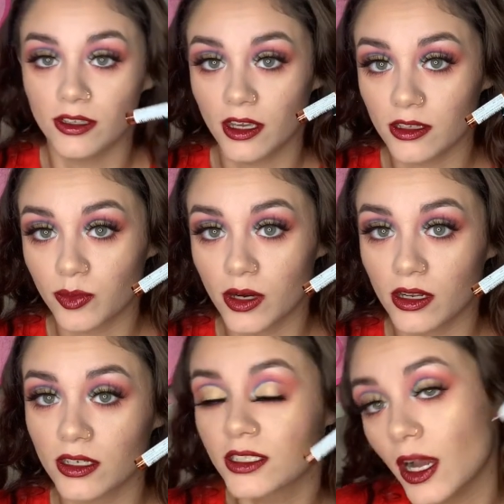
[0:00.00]
the other
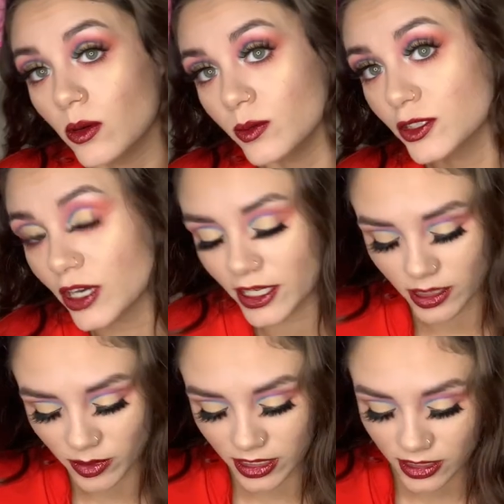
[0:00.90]
products, I will be trying them
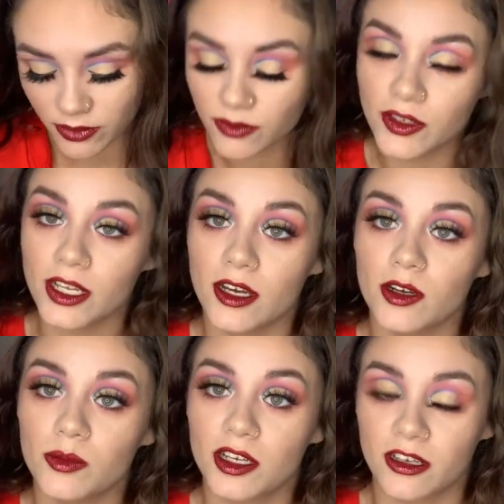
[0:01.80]
in a different video,
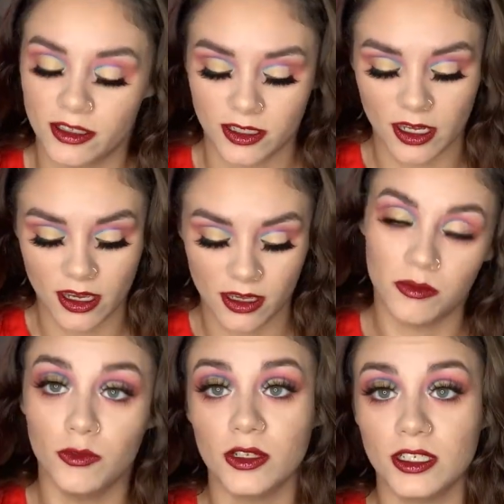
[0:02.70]
because I'm
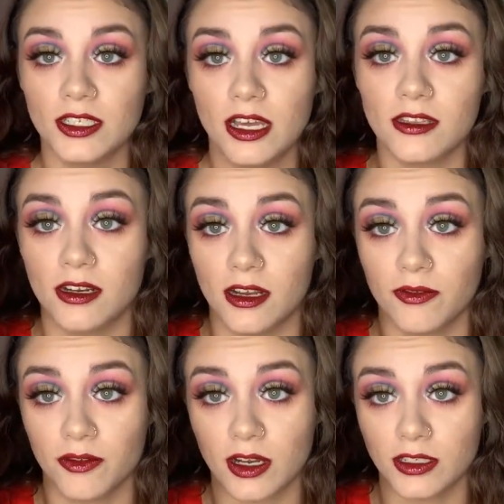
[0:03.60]
really sad that I
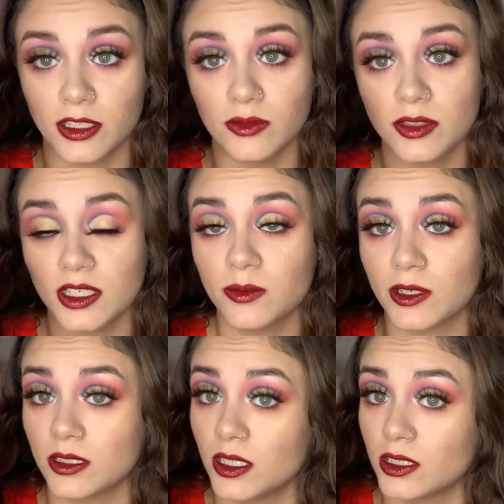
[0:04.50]
forgot to use these,
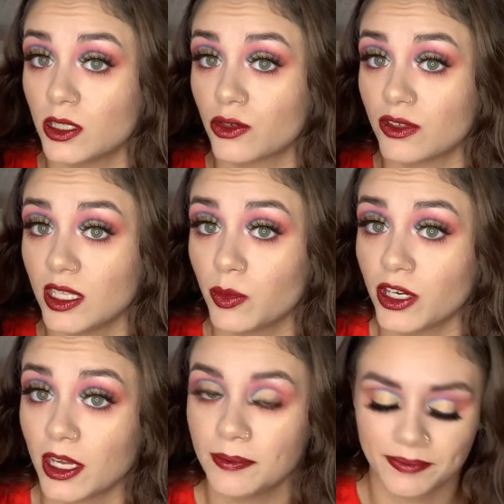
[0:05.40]
because these look really
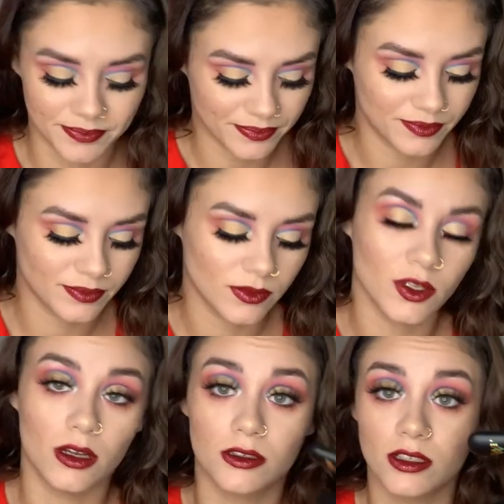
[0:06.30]
pretty.
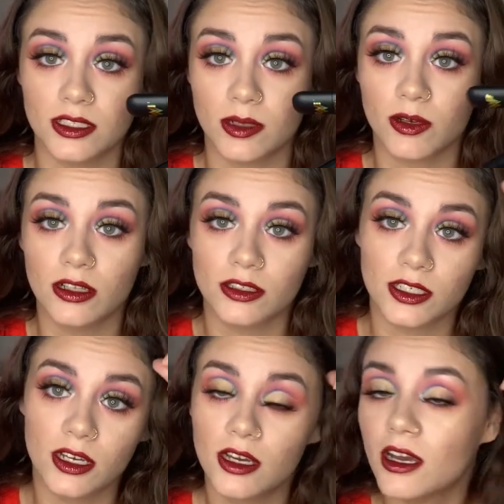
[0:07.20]
Also, these lip colors,
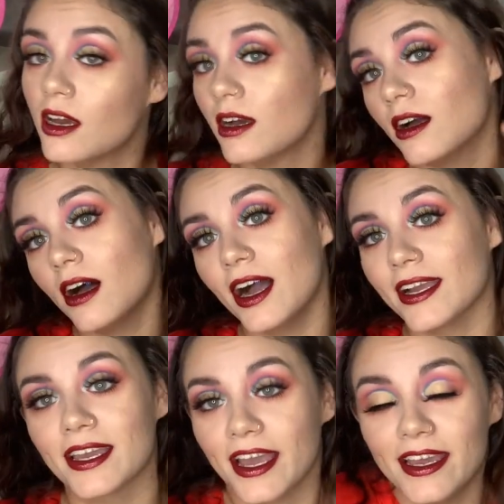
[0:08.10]
I
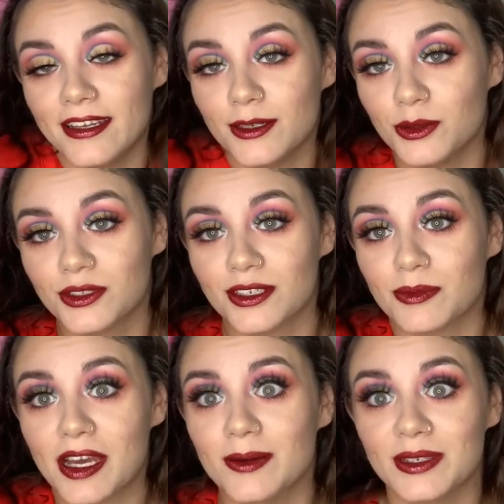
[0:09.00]
can't use them
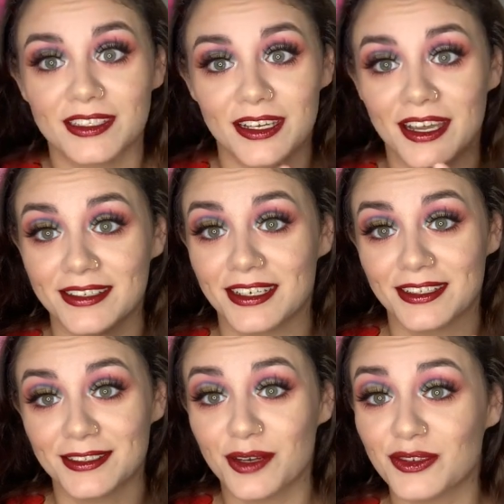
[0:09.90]
now because I can't take
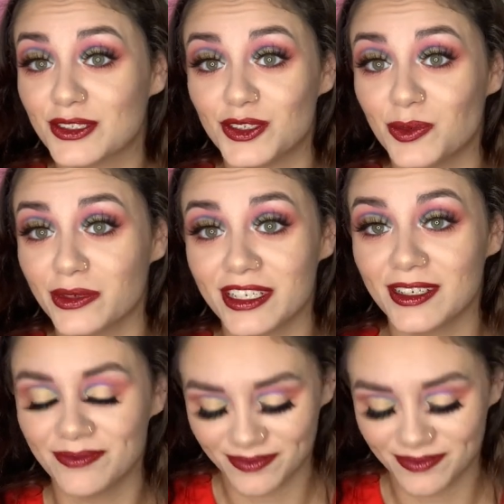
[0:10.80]
this off, it's too pretty.